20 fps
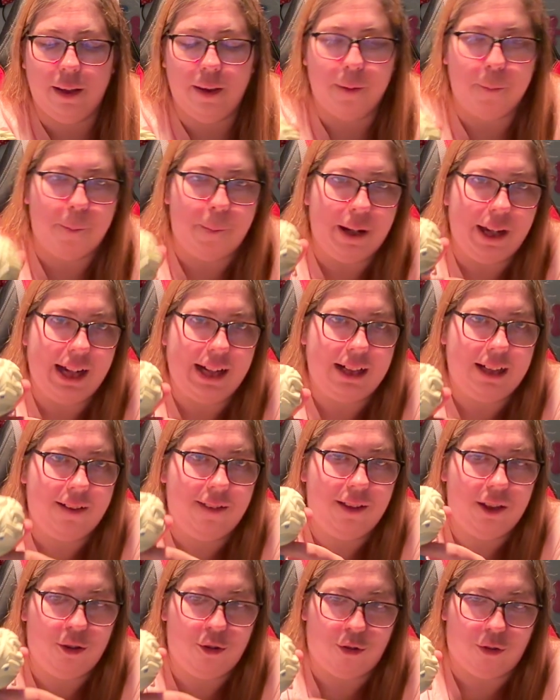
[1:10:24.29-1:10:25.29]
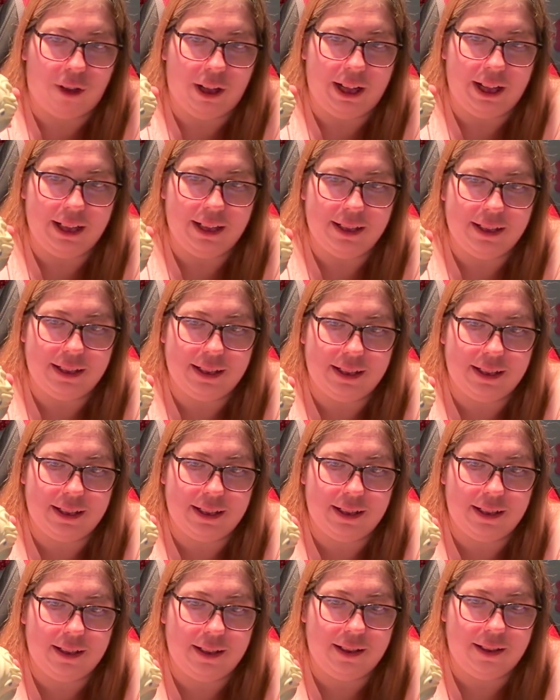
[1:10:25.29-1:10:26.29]
back of the
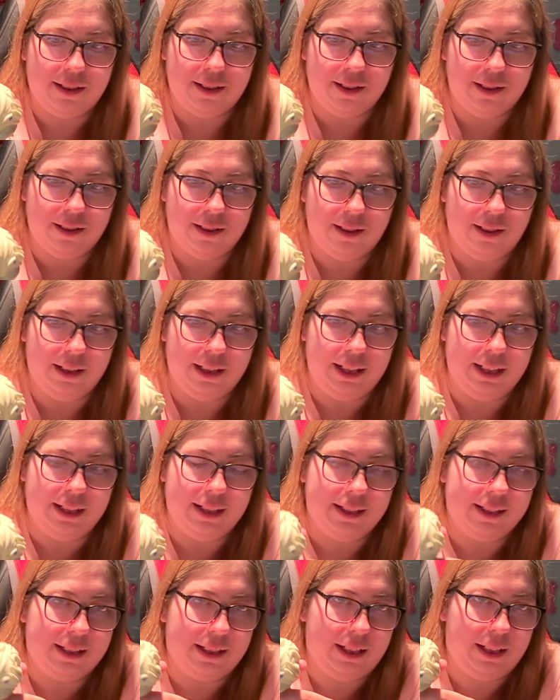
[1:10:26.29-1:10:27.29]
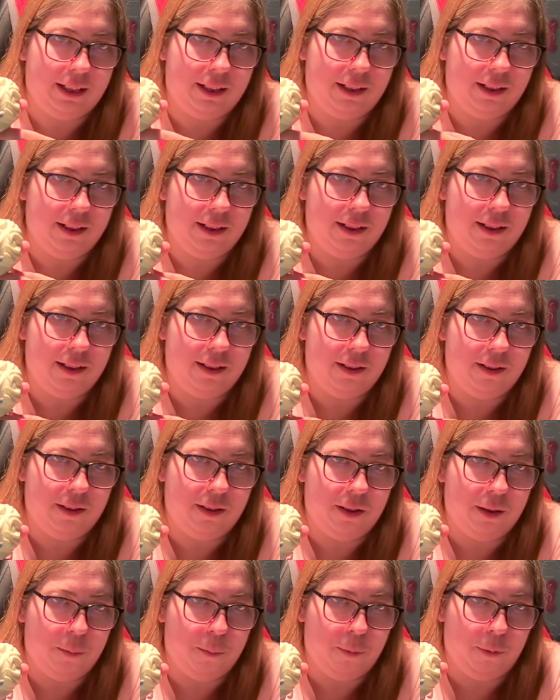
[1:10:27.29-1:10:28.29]
dress, it is like
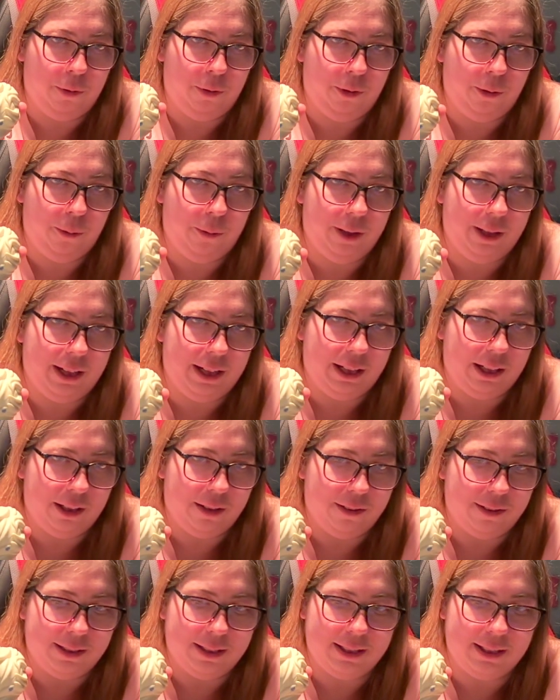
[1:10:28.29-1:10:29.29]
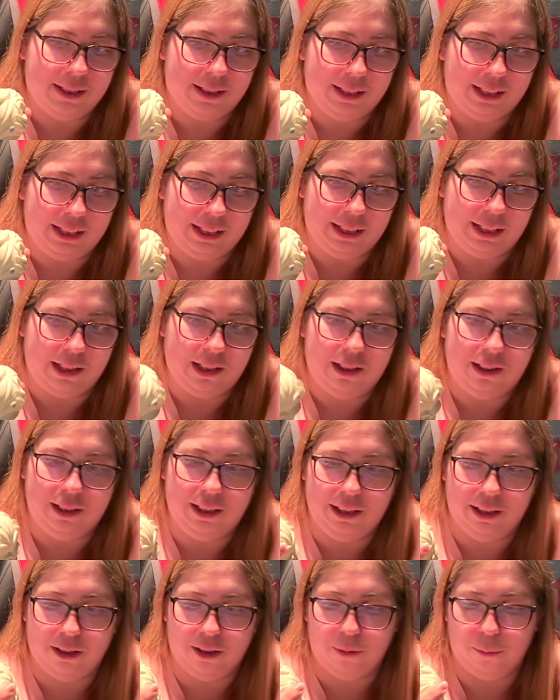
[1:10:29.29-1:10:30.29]
the blue, and then it goes to like the
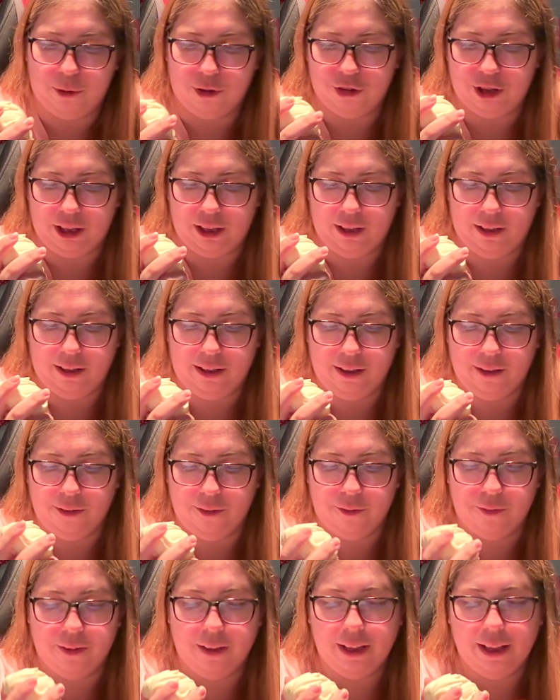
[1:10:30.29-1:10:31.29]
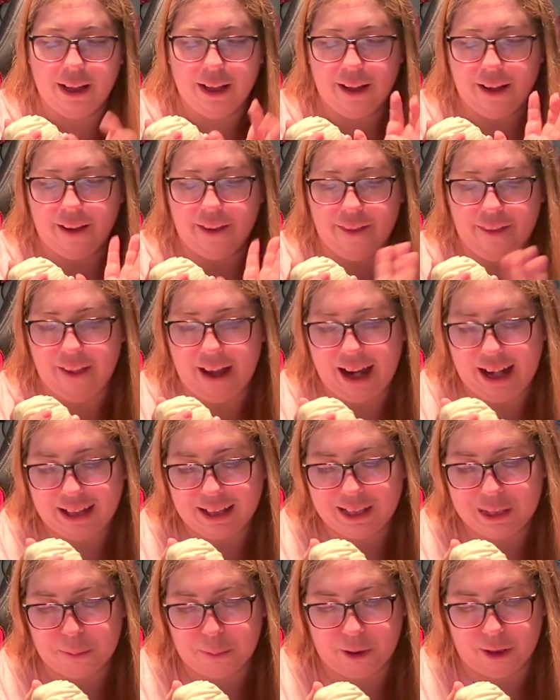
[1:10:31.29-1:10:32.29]
clear, which I love. That
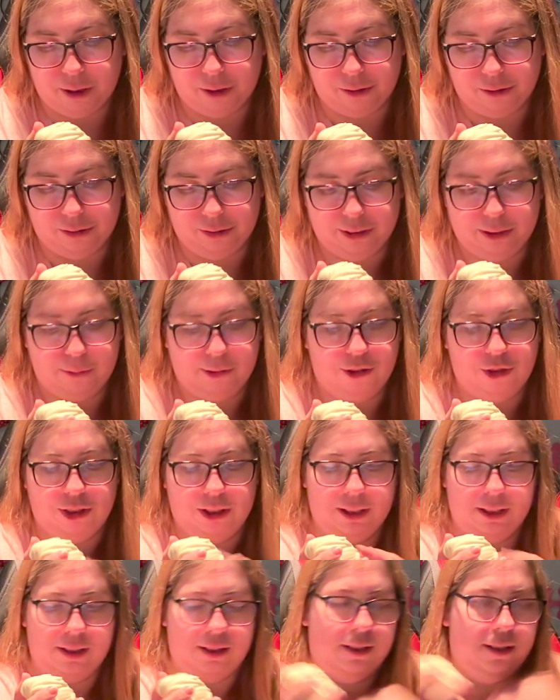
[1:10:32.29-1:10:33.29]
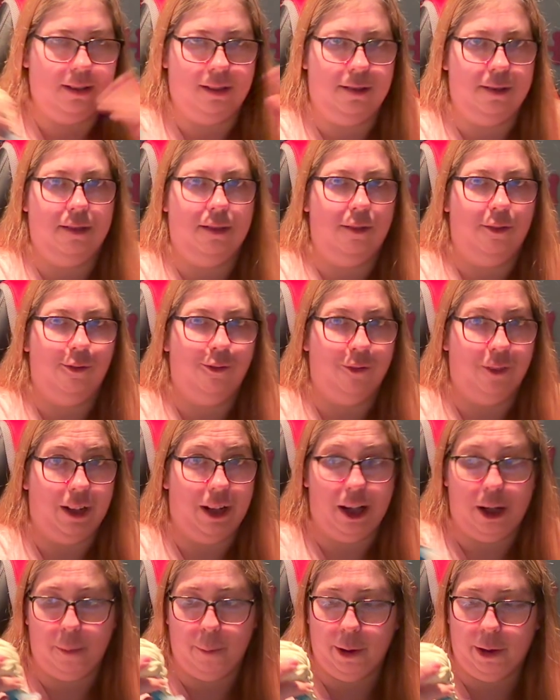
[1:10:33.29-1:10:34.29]
sparkles, which is
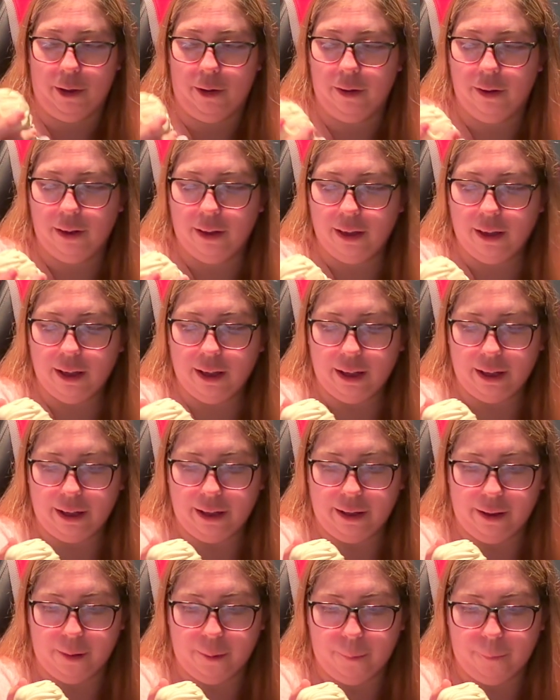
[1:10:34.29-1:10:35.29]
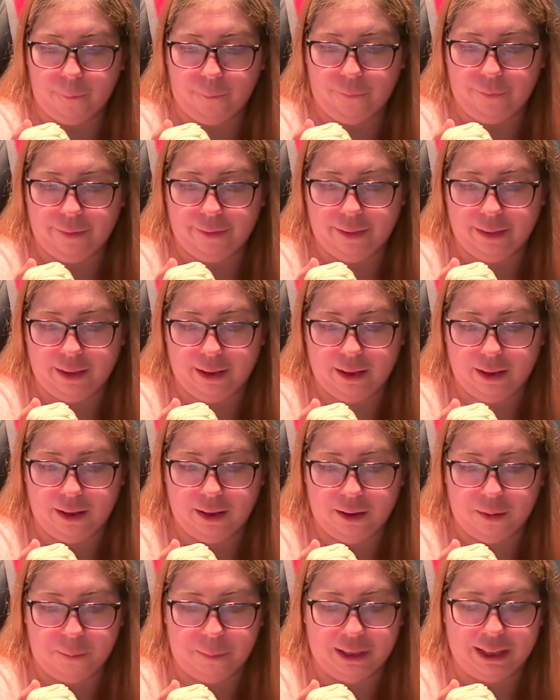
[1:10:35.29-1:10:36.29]
phenomenal.
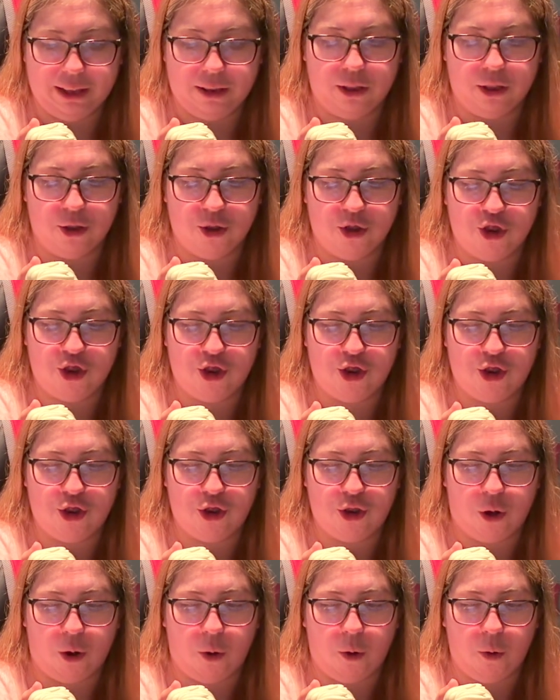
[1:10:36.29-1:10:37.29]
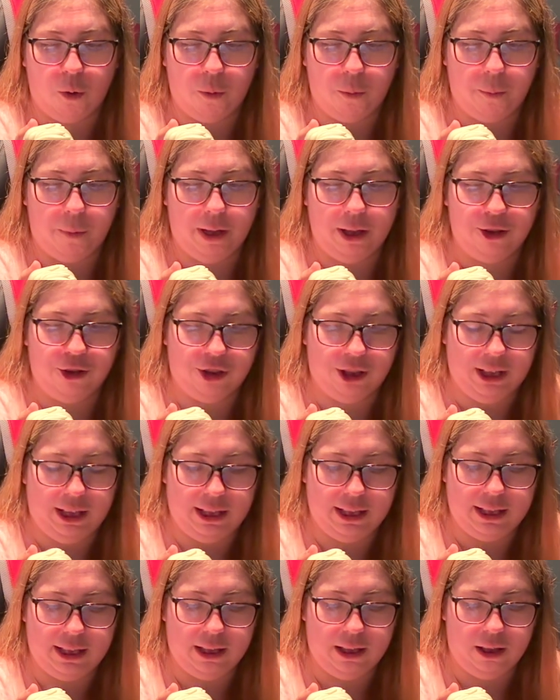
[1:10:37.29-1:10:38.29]
But there is so much
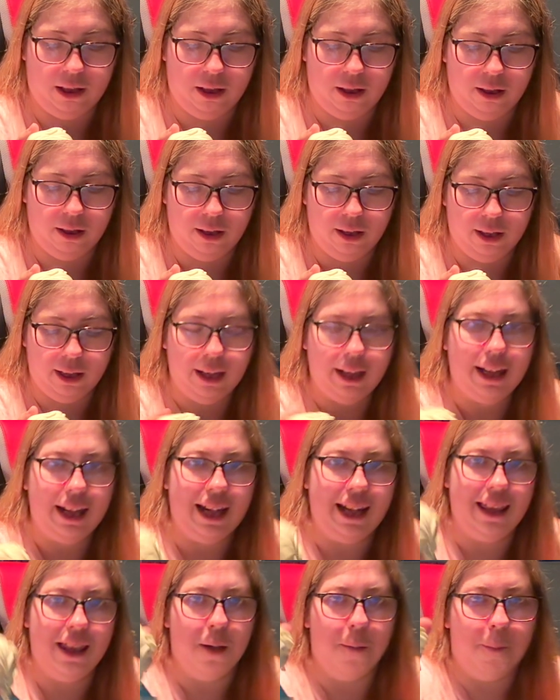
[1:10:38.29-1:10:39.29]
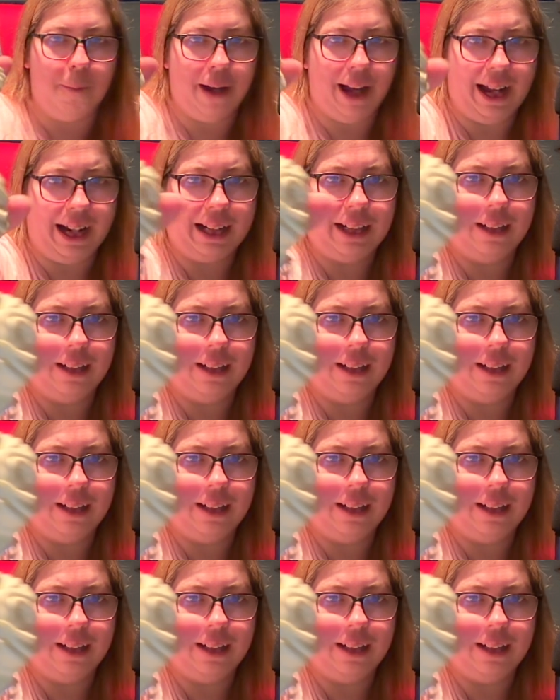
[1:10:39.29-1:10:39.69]
detail in the back